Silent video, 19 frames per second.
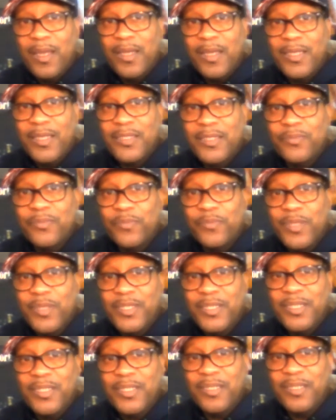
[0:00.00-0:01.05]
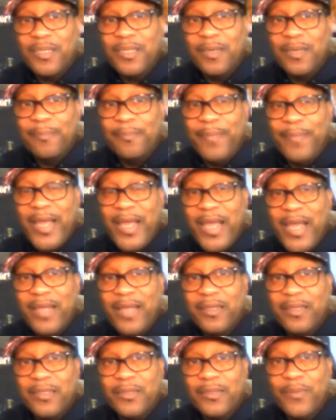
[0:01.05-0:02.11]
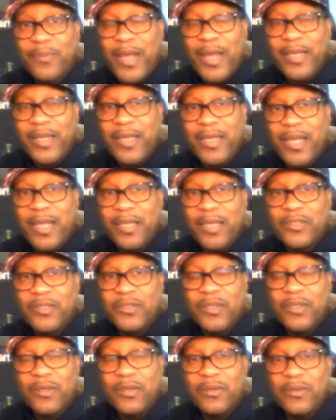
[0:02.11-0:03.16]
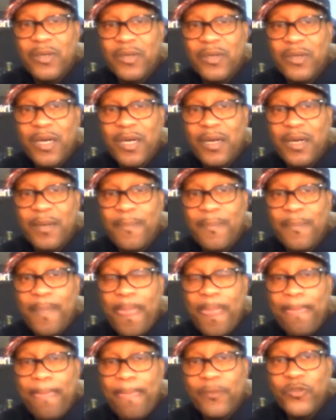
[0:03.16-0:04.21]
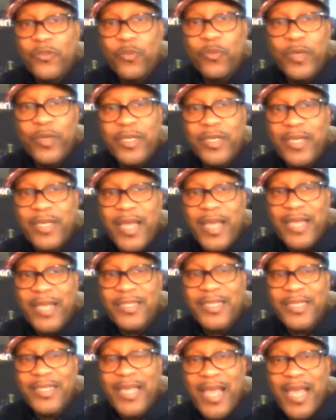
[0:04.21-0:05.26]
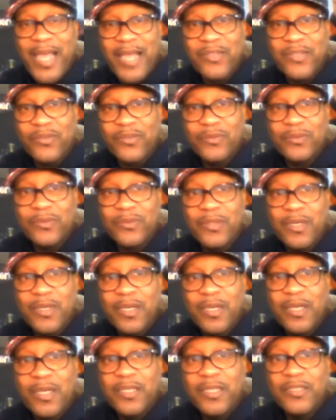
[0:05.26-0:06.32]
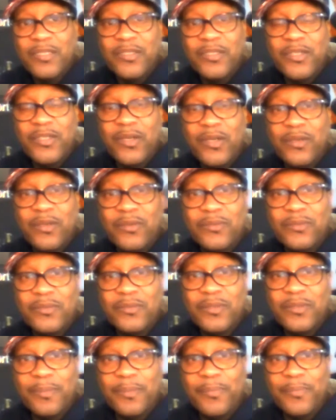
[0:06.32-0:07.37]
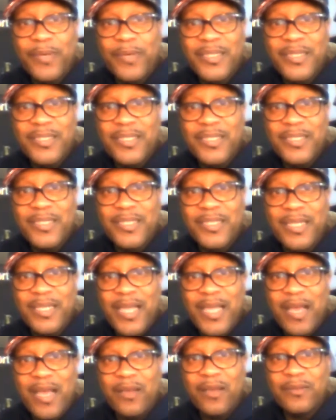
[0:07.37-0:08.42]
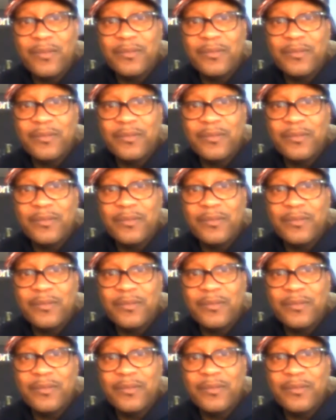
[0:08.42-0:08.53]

it's really a bad look right now. You know, Twitter has canceled, you know, the president's account,